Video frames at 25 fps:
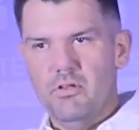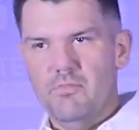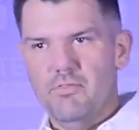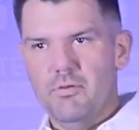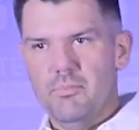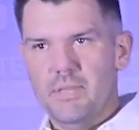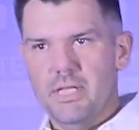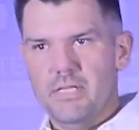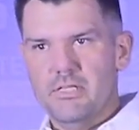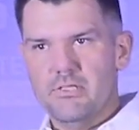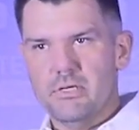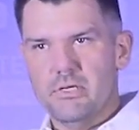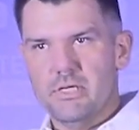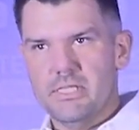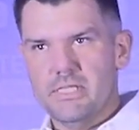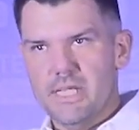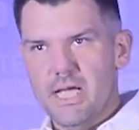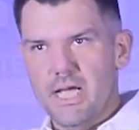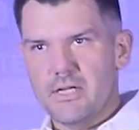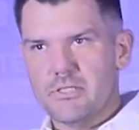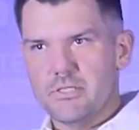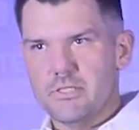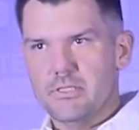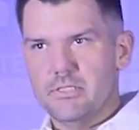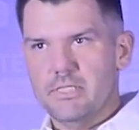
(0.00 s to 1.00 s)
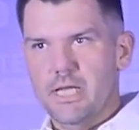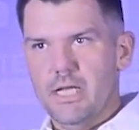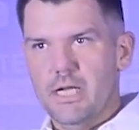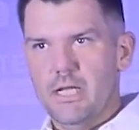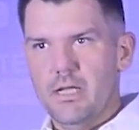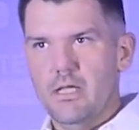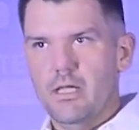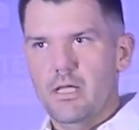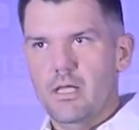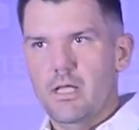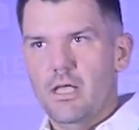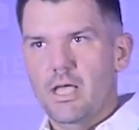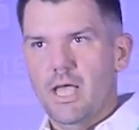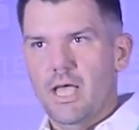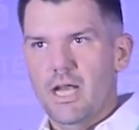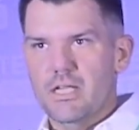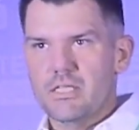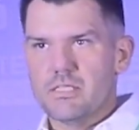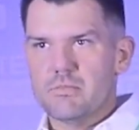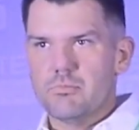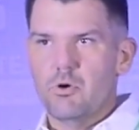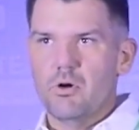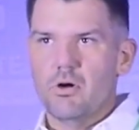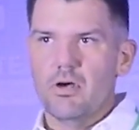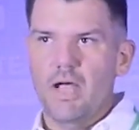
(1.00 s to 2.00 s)
from them transactional data, and
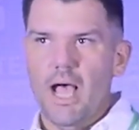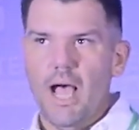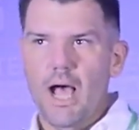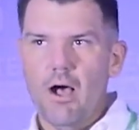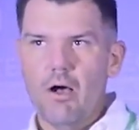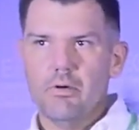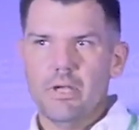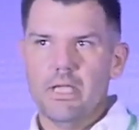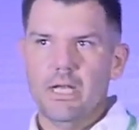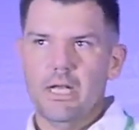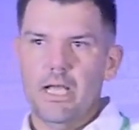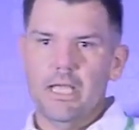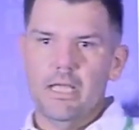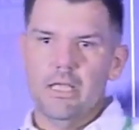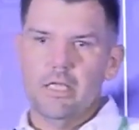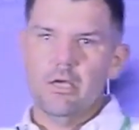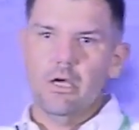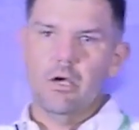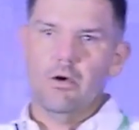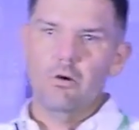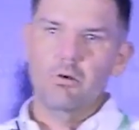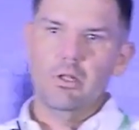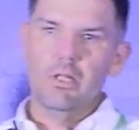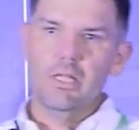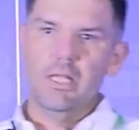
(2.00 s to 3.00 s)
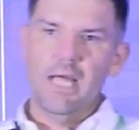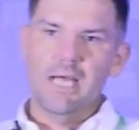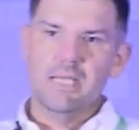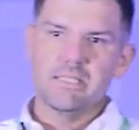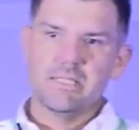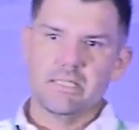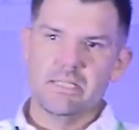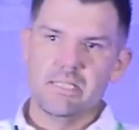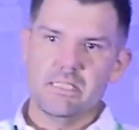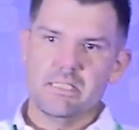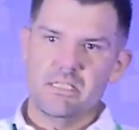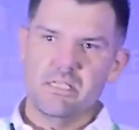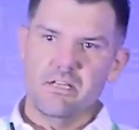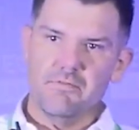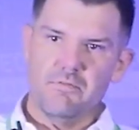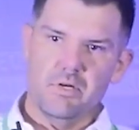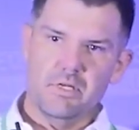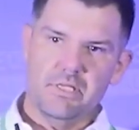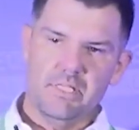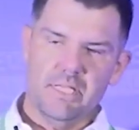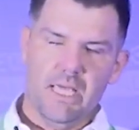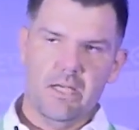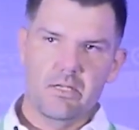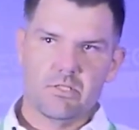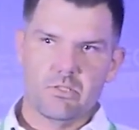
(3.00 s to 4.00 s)
it's more how can I coalesce these different
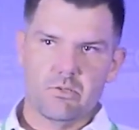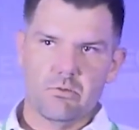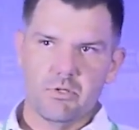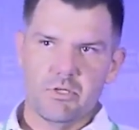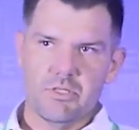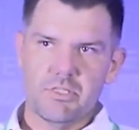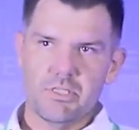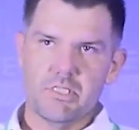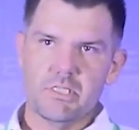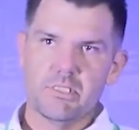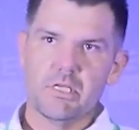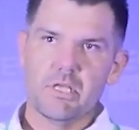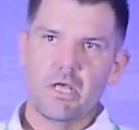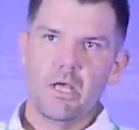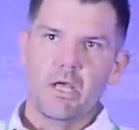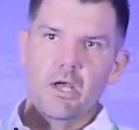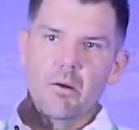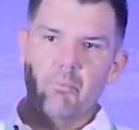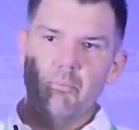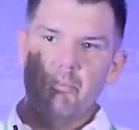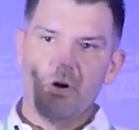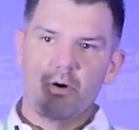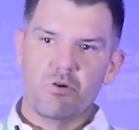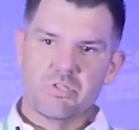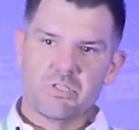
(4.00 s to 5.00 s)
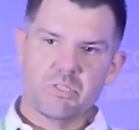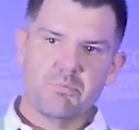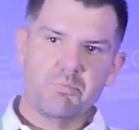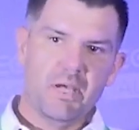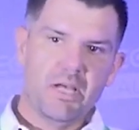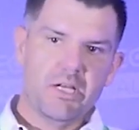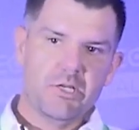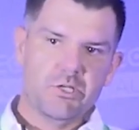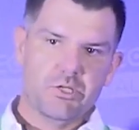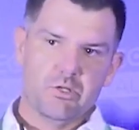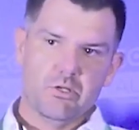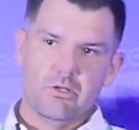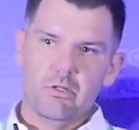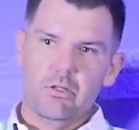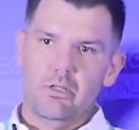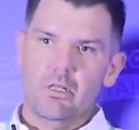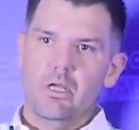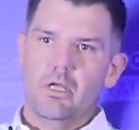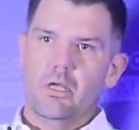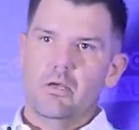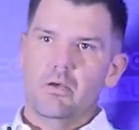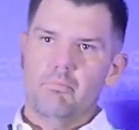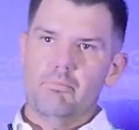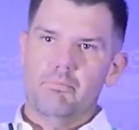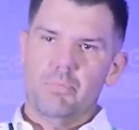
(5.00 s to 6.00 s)
data sources, both spatial,
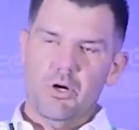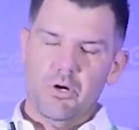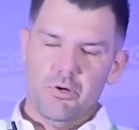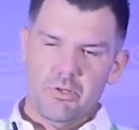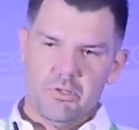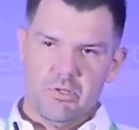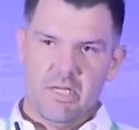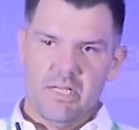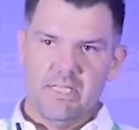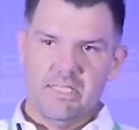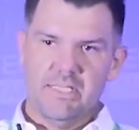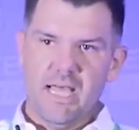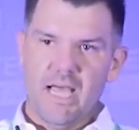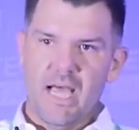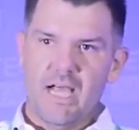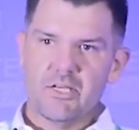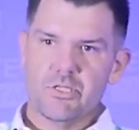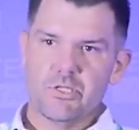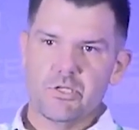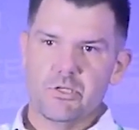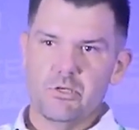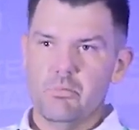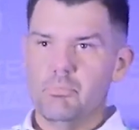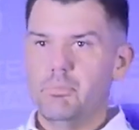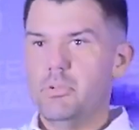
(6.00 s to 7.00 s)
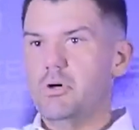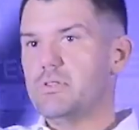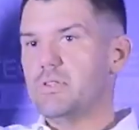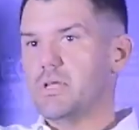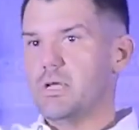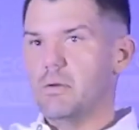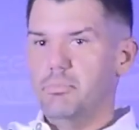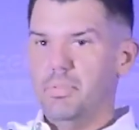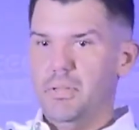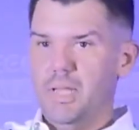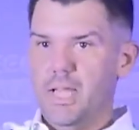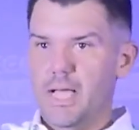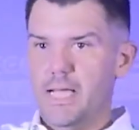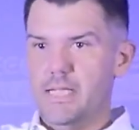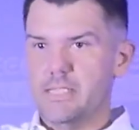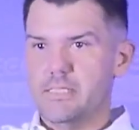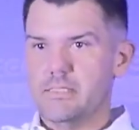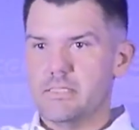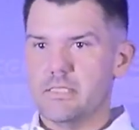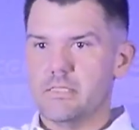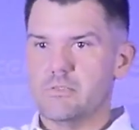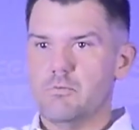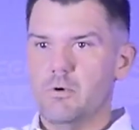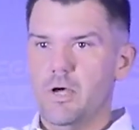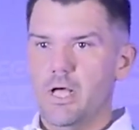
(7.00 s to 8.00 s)
both transactional, both
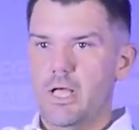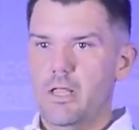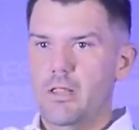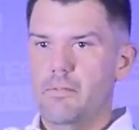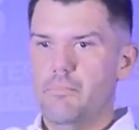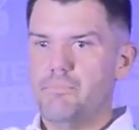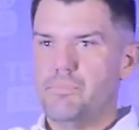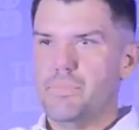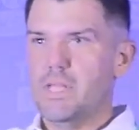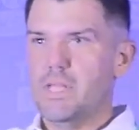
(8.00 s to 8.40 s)
compliance as well,